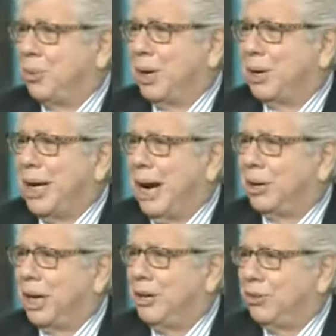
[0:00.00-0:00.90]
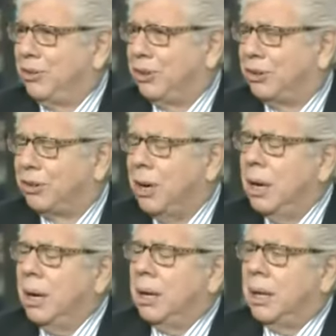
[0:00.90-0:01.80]
that one of the allegations is
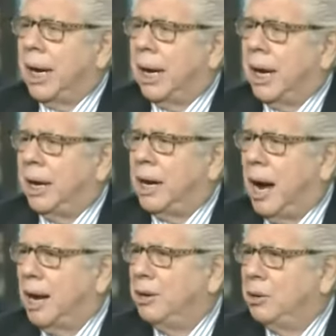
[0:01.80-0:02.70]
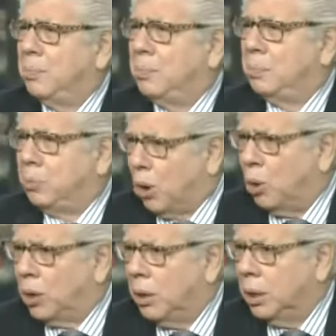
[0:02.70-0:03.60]
that a condom
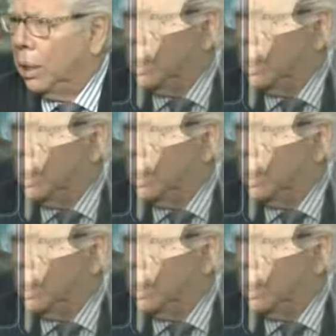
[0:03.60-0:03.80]
broke